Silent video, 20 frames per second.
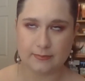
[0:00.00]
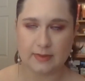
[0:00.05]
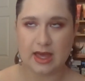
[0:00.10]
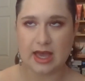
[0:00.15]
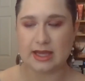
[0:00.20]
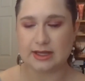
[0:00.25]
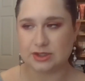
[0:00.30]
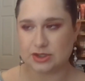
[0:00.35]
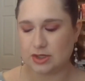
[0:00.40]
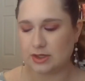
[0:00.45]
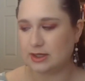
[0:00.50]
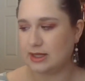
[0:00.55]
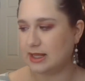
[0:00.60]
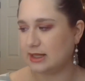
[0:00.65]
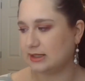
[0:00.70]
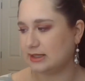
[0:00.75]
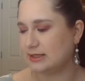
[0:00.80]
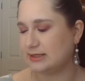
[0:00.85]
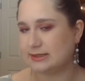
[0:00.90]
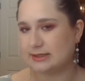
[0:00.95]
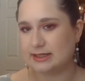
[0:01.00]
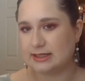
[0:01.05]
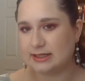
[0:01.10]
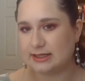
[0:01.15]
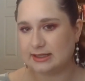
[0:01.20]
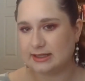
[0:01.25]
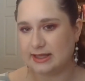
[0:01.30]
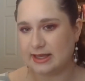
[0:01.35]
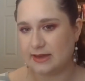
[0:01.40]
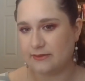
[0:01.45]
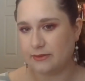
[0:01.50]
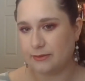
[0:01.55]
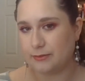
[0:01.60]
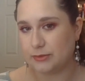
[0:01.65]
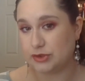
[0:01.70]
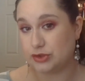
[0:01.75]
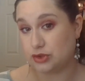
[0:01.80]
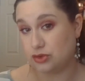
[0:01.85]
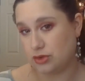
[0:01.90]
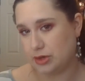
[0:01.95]
I should at least give them
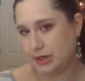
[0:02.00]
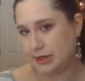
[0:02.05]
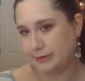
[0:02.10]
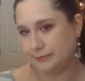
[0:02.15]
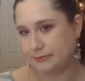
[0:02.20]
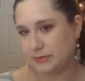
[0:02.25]
a try.